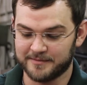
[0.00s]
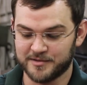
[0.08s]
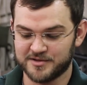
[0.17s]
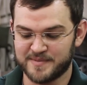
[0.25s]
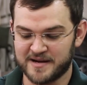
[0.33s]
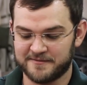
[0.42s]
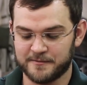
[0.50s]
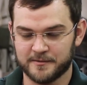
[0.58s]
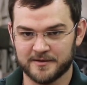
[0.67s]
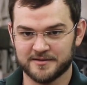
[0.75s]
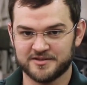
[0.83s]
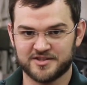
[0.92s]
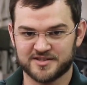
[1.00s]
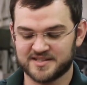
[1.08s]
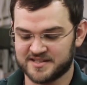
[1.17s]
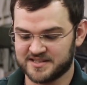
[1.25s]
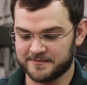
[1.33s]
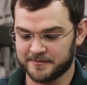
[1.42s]
it moves back forward just
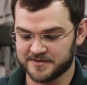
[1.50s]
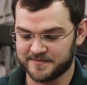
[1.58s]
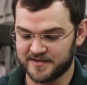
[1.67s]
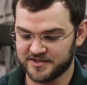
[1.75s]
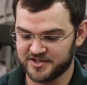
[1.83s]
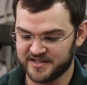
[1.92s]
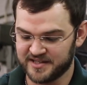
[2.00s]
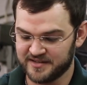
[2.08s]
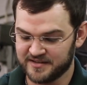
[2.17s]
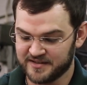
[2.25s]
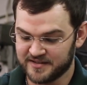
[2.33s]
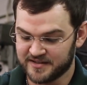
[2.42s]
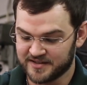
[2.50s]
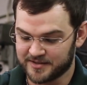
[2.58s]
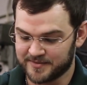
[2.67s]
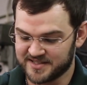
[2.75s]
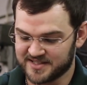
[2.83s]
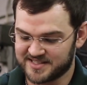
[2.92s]
as if it was functioning.
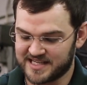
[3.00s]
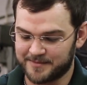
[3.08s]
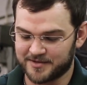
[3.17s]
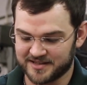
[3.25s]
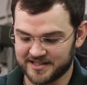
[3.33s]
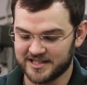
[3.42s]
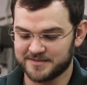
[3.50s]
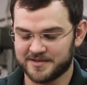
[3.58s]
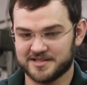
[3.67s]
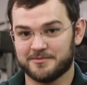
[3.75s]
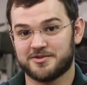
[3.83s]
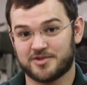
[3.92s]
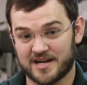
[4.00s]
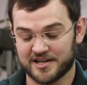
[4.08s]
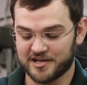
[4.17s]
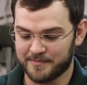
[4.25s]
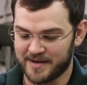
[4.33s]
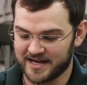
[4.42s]
The reason it stopped right there is because it was trying to
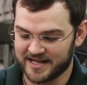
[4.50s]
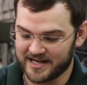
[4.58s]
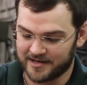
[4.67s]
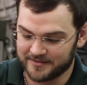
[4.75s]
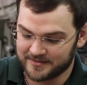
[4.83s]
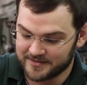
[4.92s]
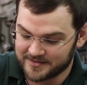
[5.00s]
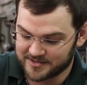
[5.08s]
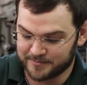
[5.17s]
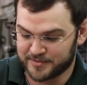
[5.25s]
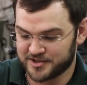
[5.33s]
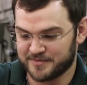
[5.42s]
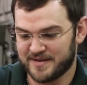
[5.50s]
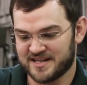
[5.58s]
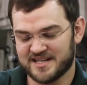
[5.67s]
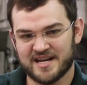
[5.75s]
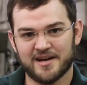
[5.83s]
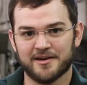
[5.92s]
come back out. So push it back
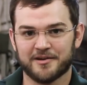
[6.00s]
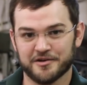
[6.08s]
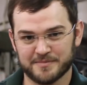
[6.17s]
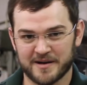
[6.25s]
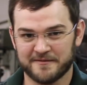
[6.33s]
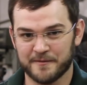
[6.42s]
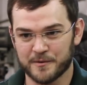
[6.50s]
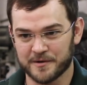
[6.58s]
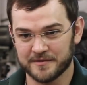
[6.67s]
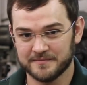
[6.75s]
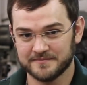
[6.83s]
down, it goes back forward.